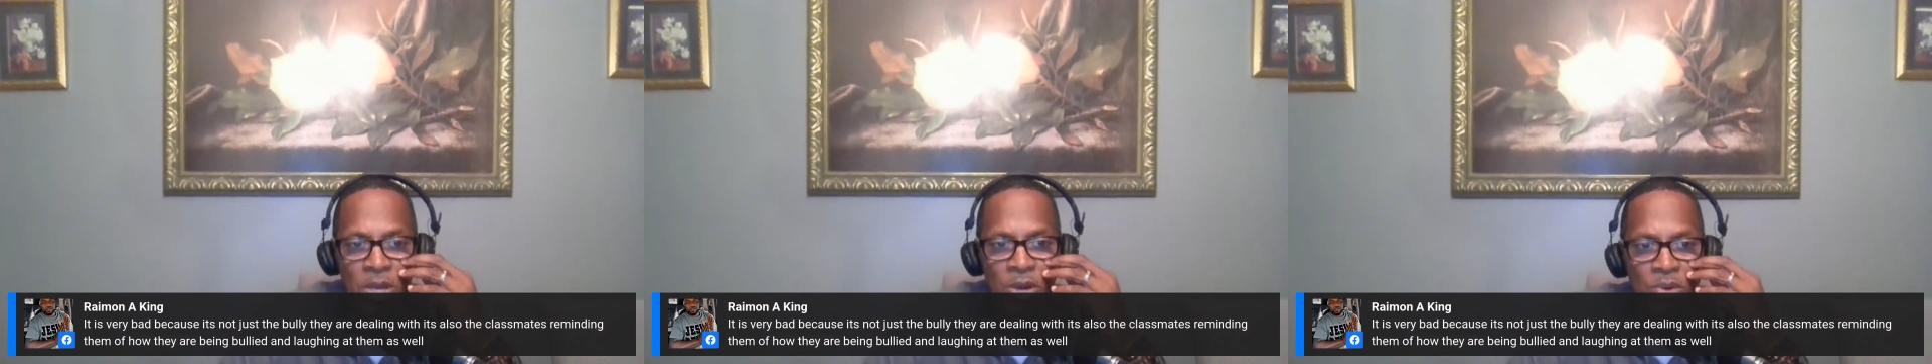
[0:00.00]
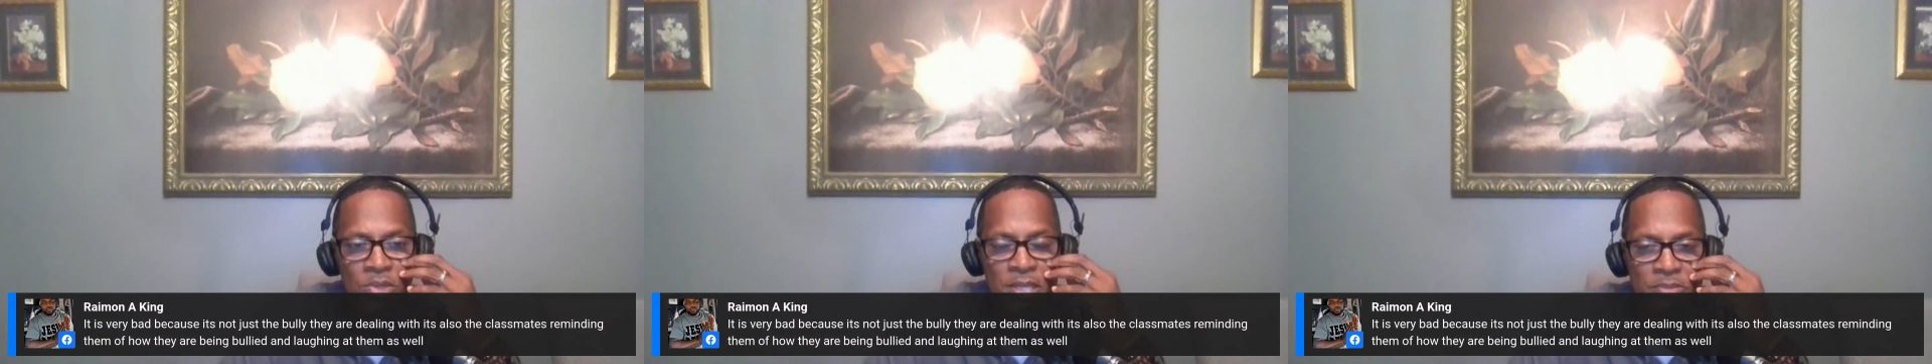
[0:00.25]

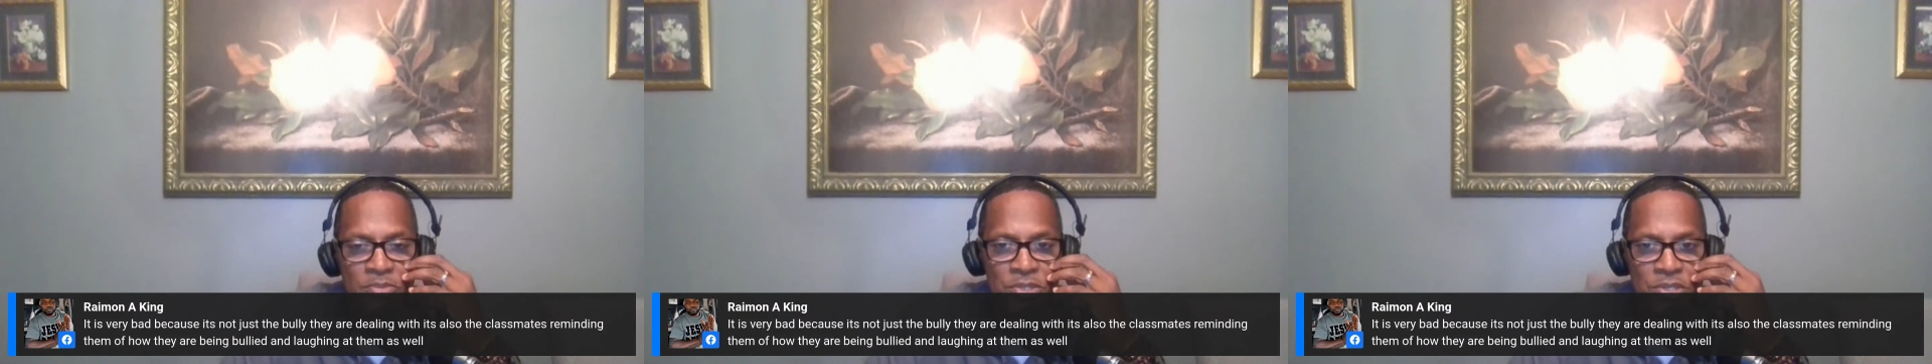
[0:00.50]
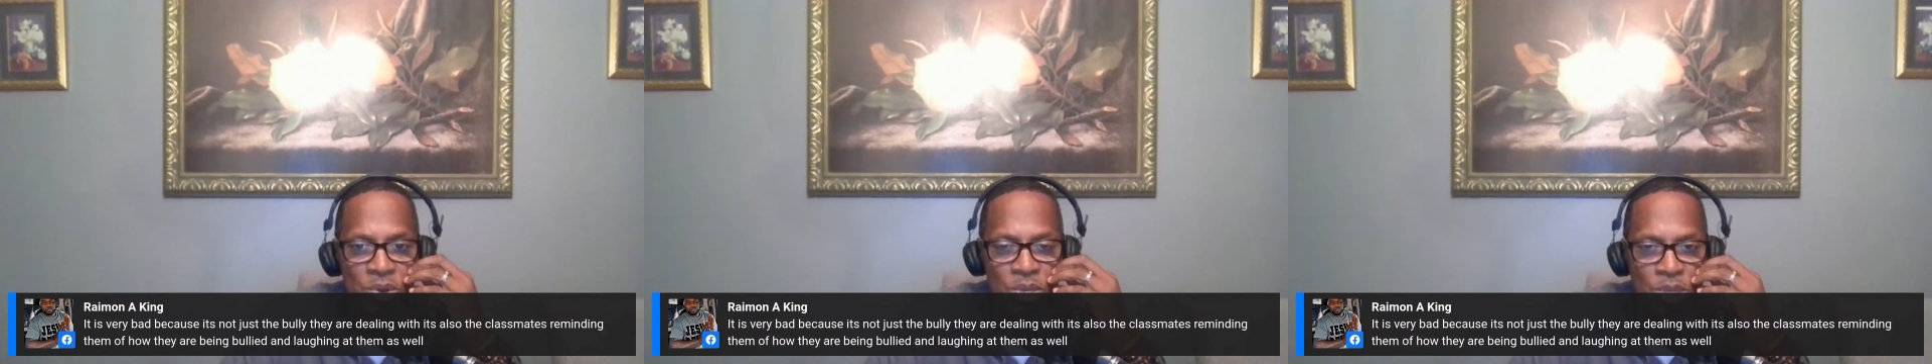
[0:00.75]
on and
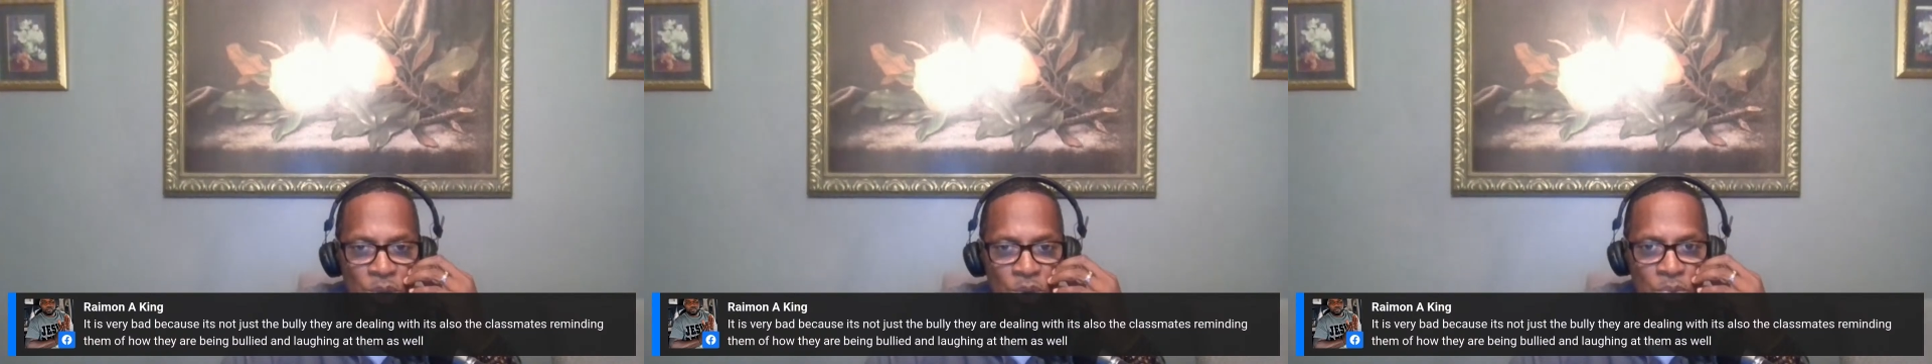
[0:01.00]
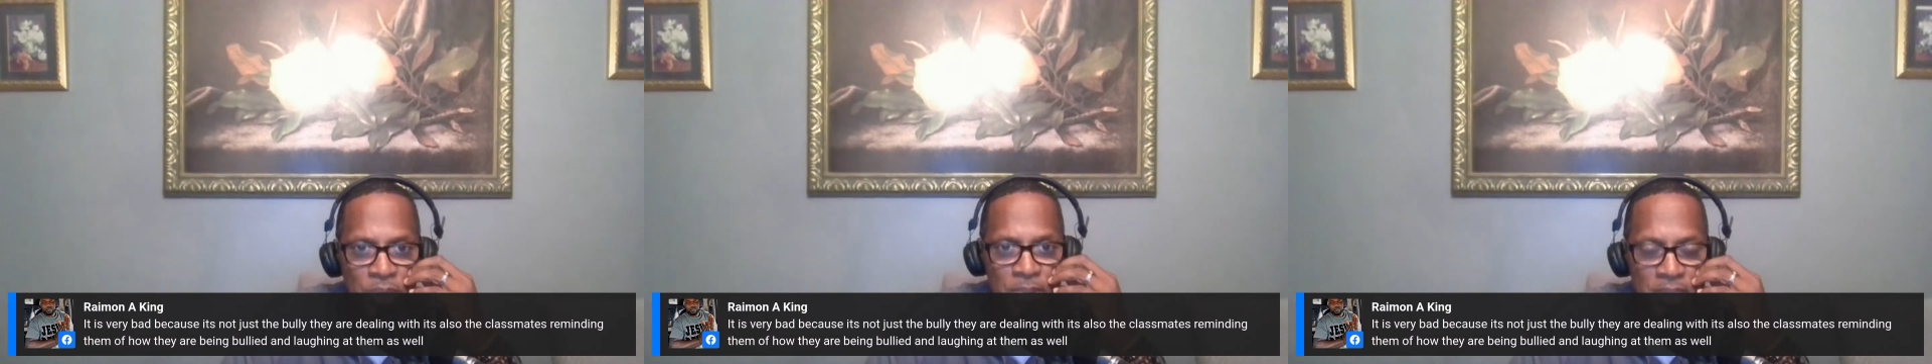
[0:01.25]
what's going
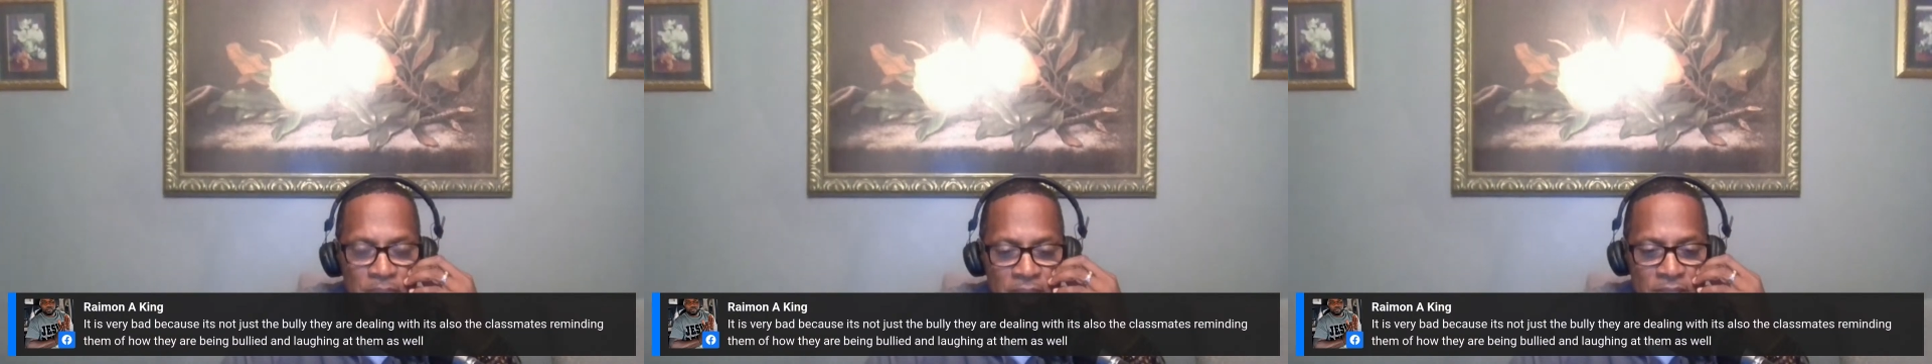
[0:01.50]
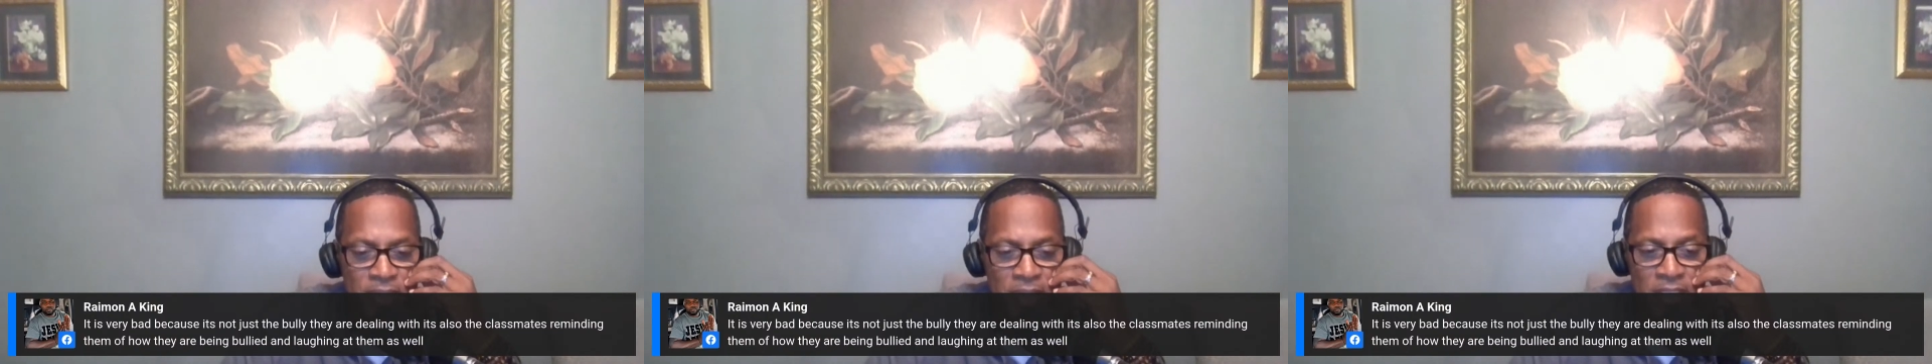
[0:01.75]
on with them, and
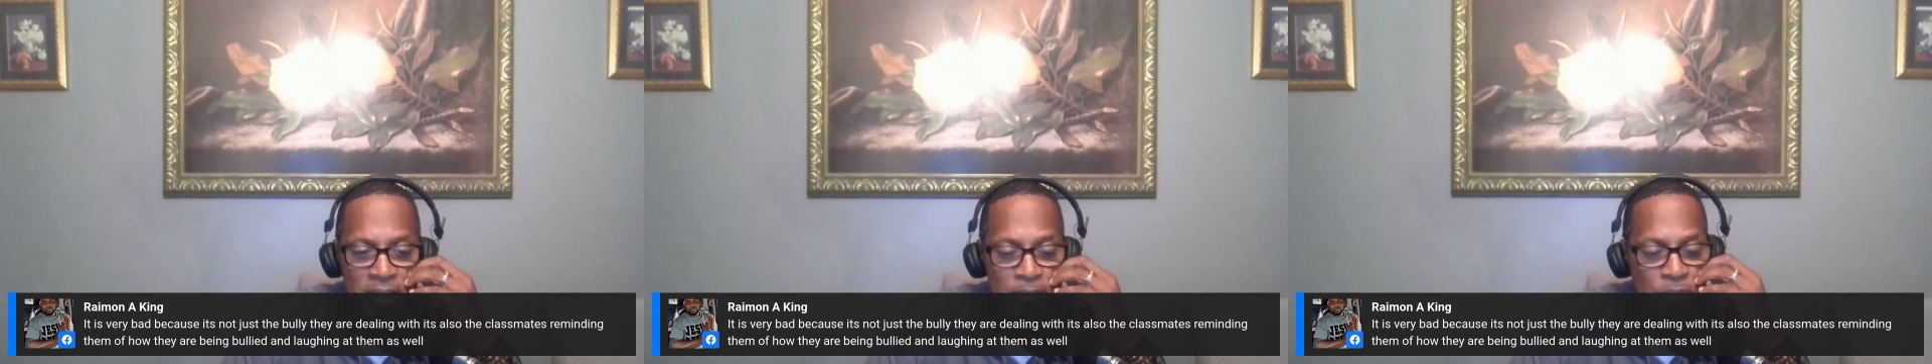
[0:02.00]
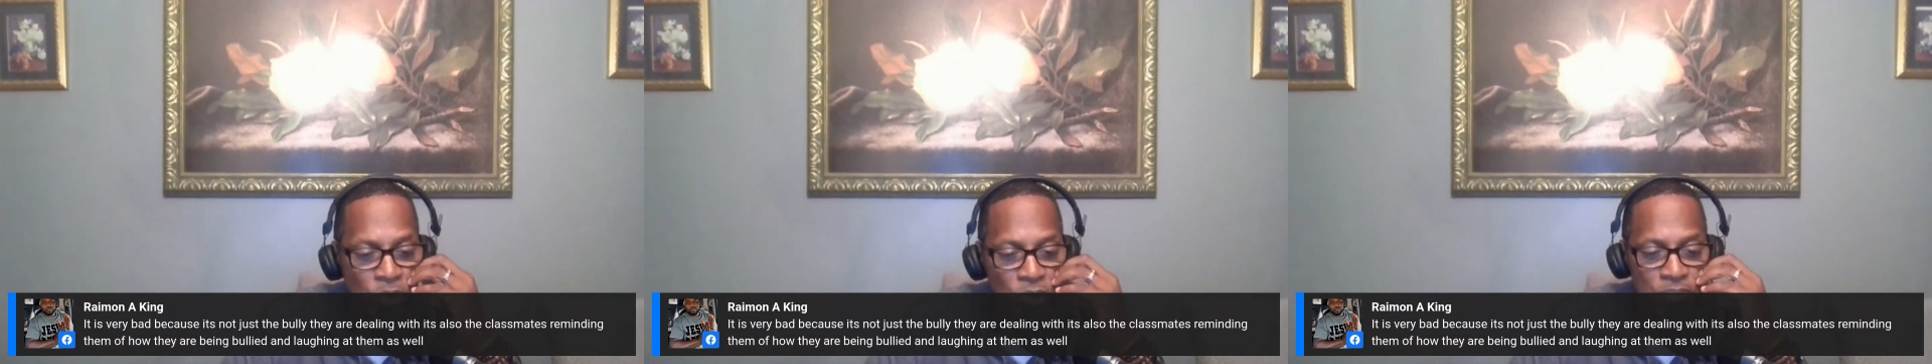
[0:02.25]
that's
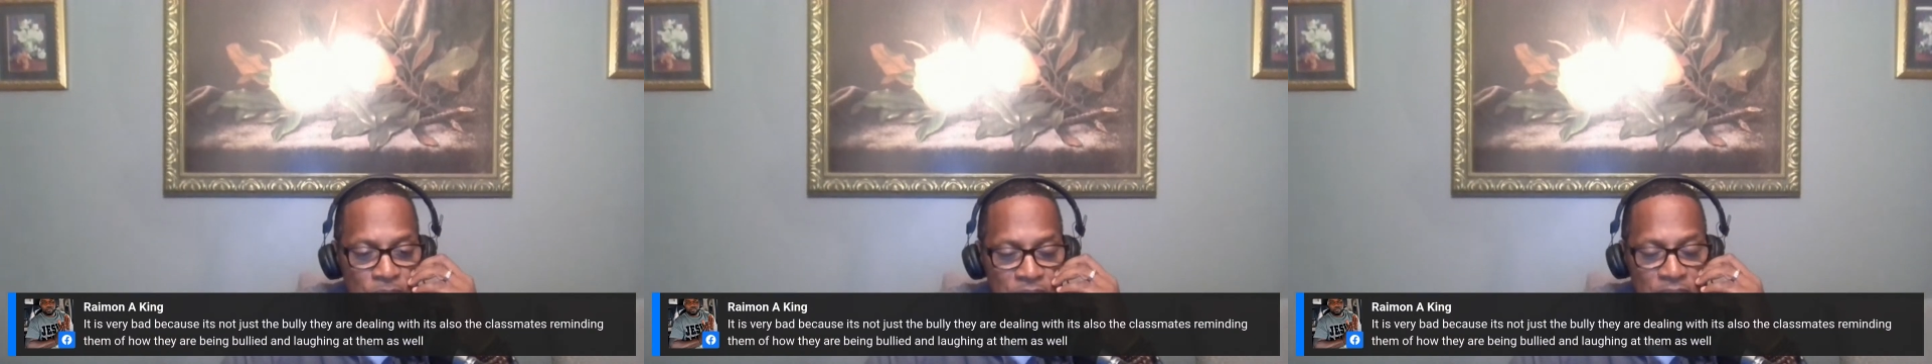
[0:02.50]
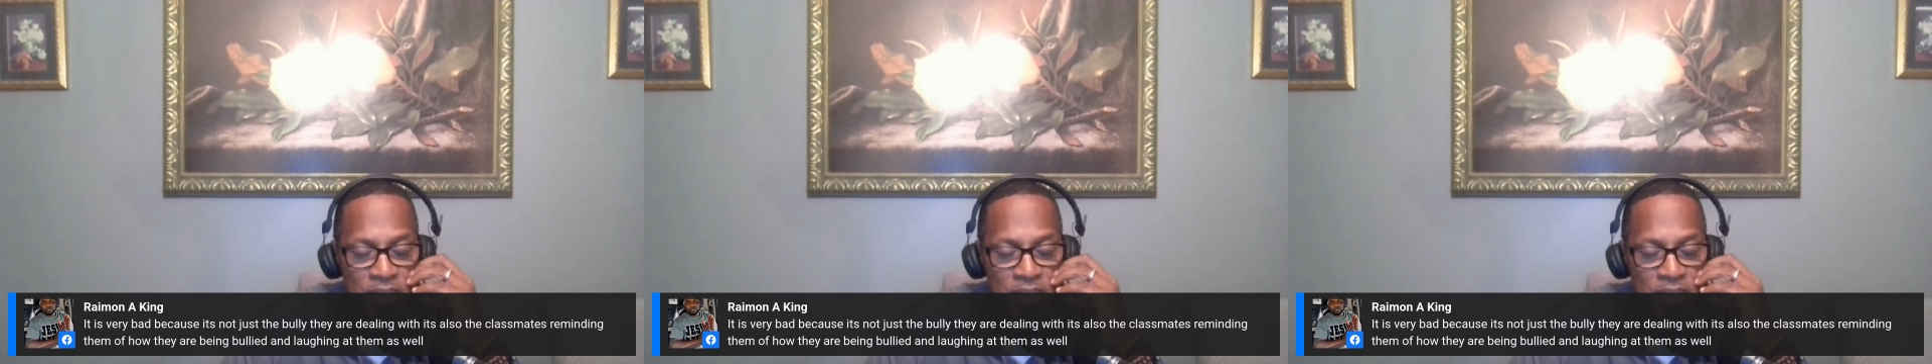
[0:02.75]
even worse, Mr.